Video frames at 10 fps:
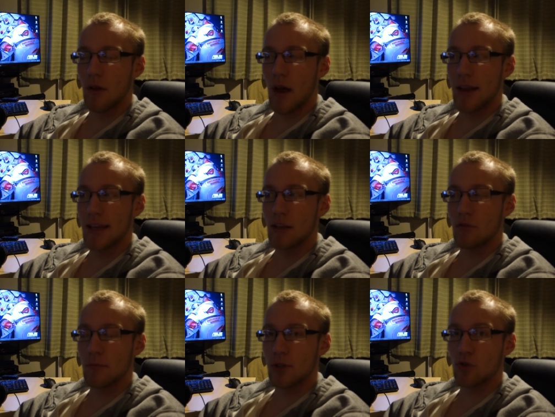a need
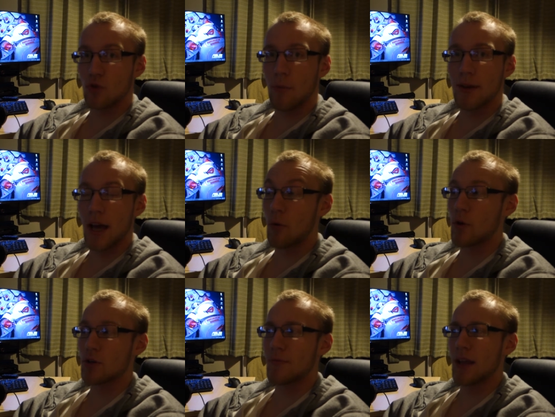for me to drop it down,
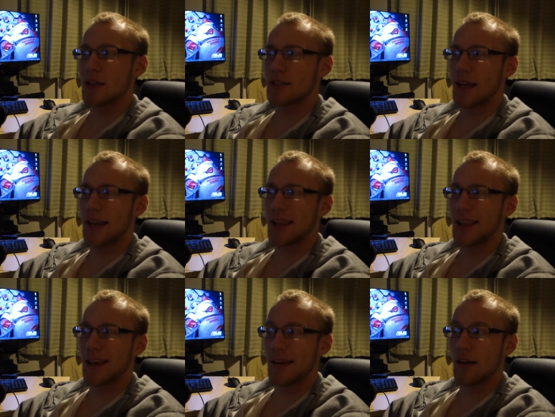which may say
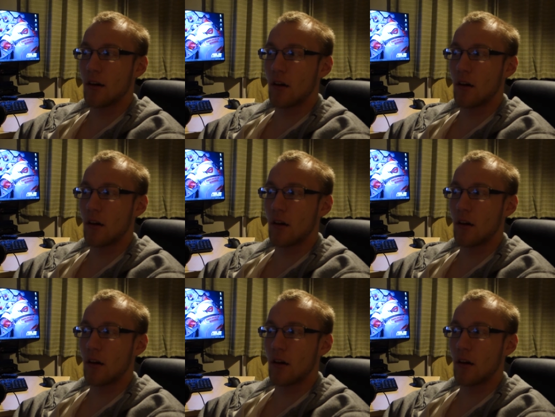that